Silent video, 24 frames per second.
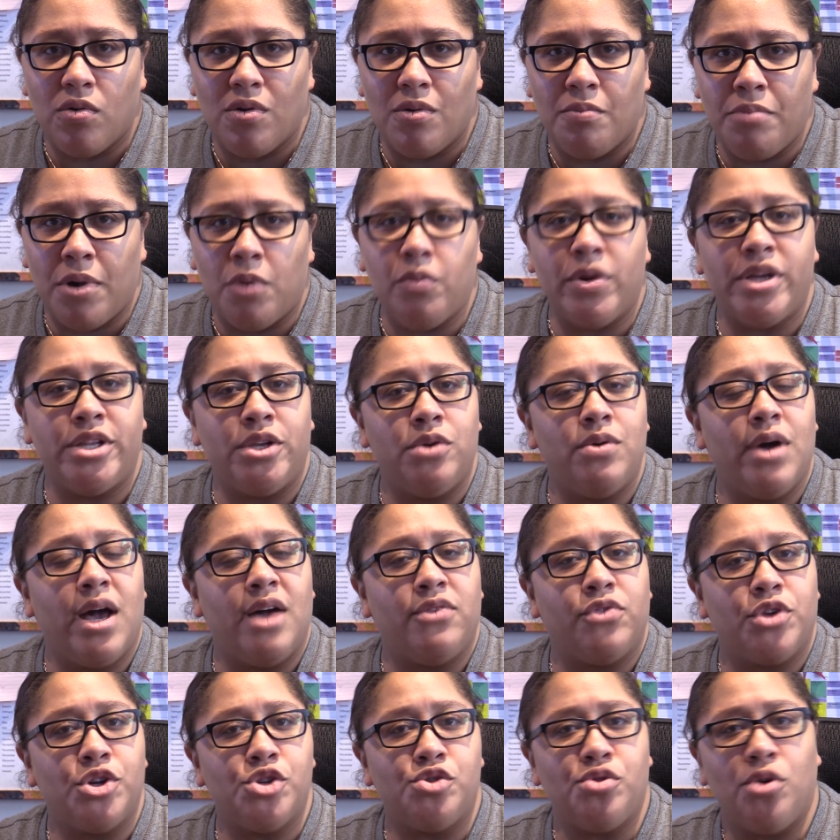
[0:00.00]
But we do
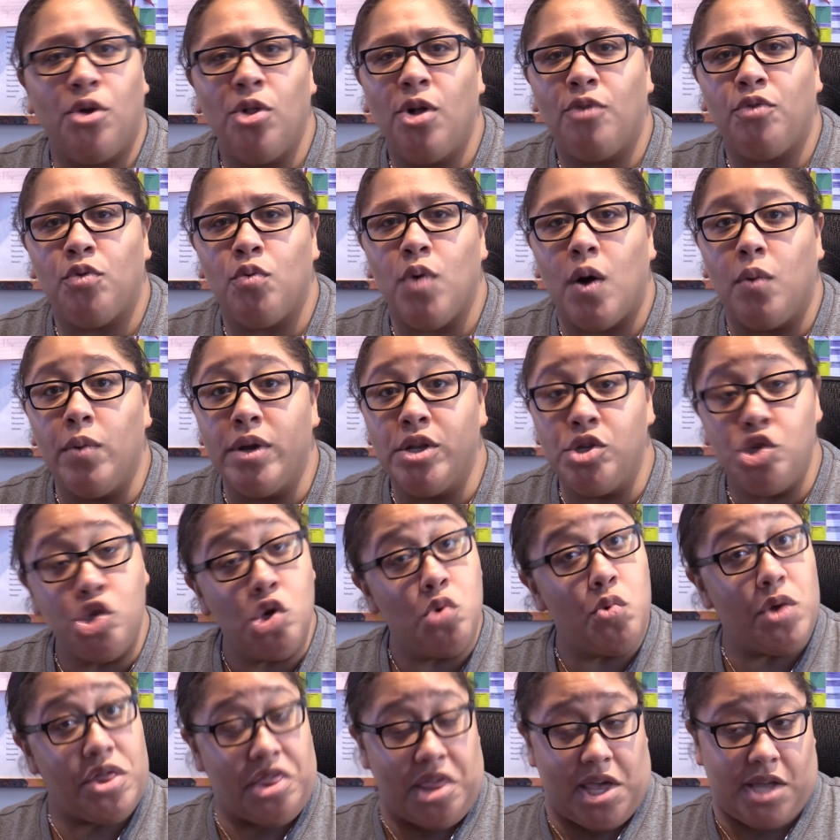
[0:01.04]
have control over what we do
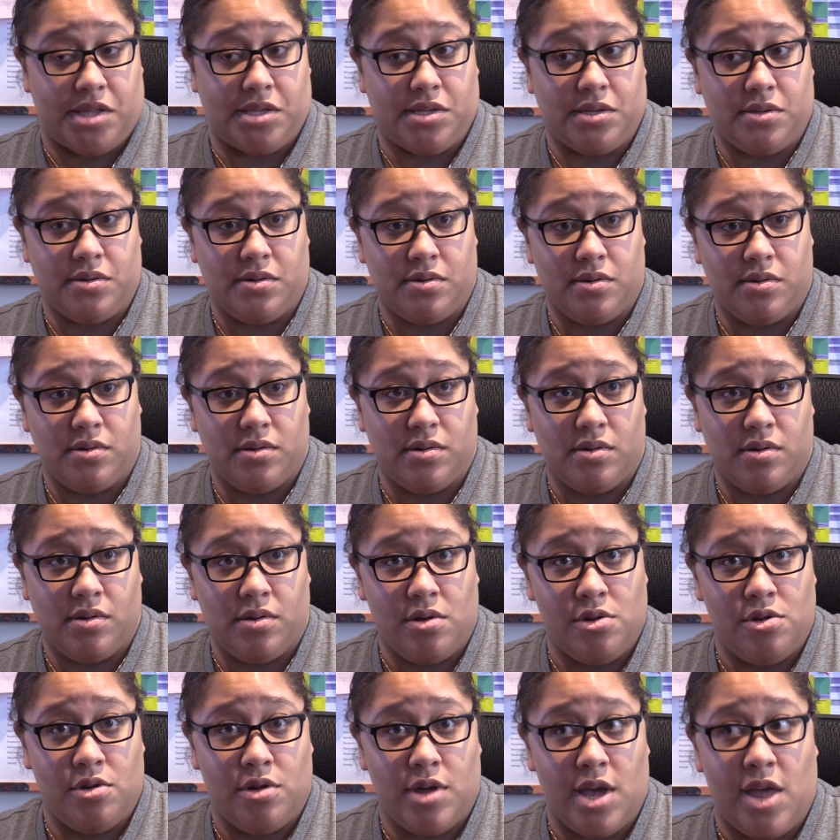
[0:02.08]
with it.
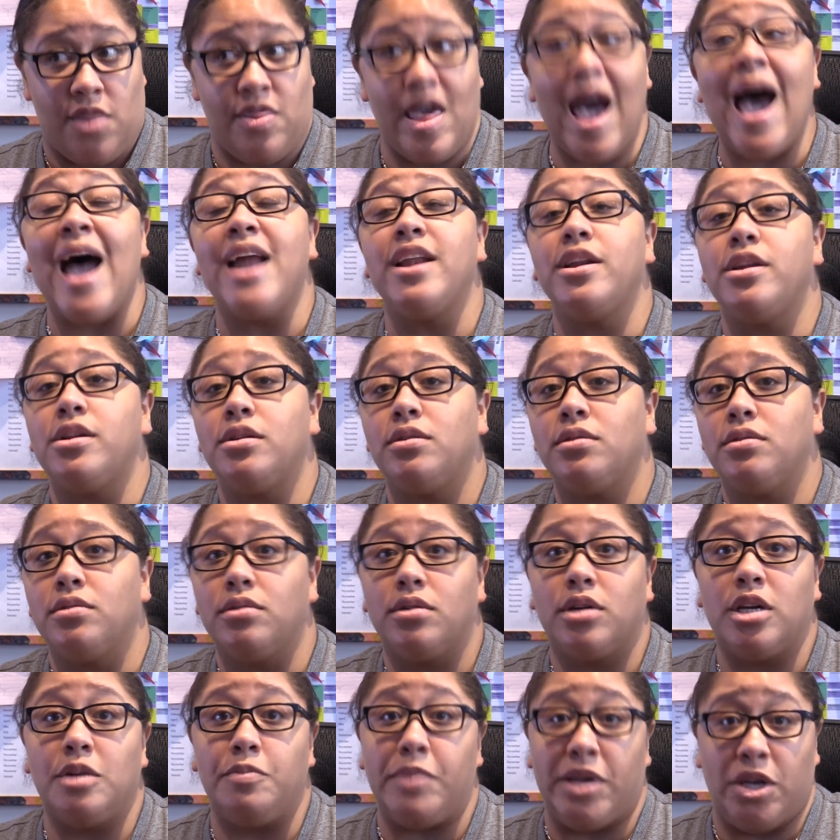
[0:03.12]
And that
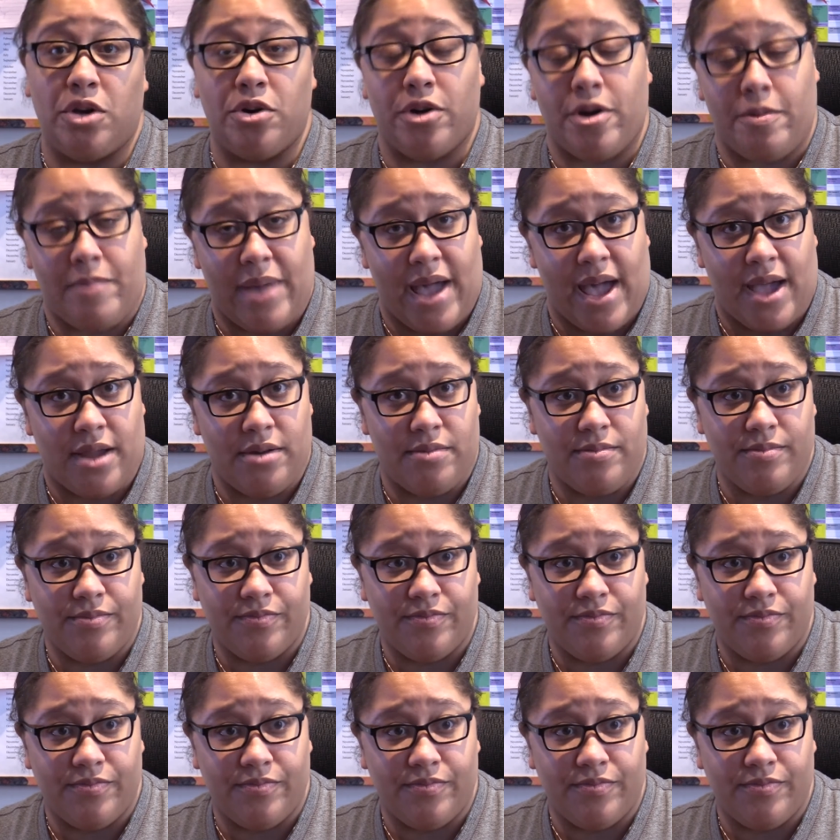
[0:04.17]
can be good or bad.